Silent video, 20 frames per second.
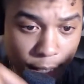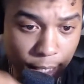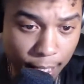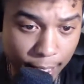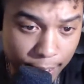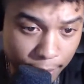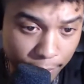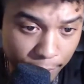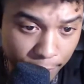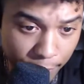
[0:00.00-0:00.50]

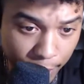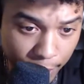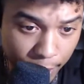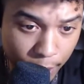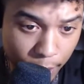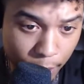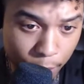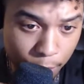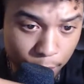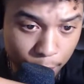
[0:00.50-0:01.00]
Like the
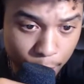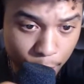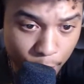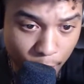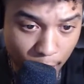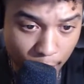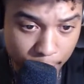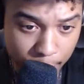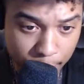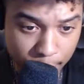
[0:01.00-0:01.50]
video,
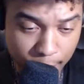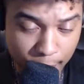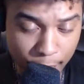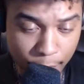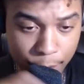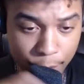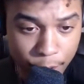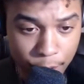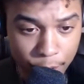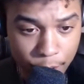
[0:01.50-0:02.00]
subscribe to the
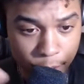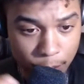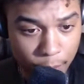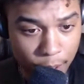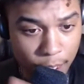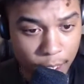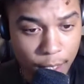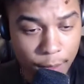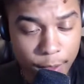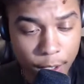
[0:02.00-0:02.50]
channel, show some
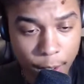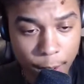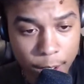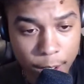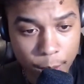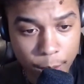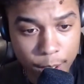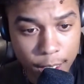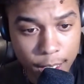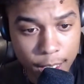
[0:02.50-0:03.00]
love. You already
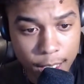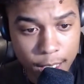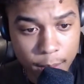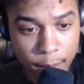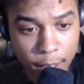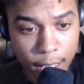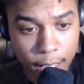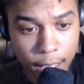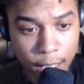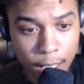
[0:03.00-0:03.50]
know what it is,
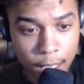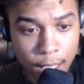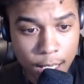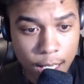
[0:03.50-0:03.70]
man.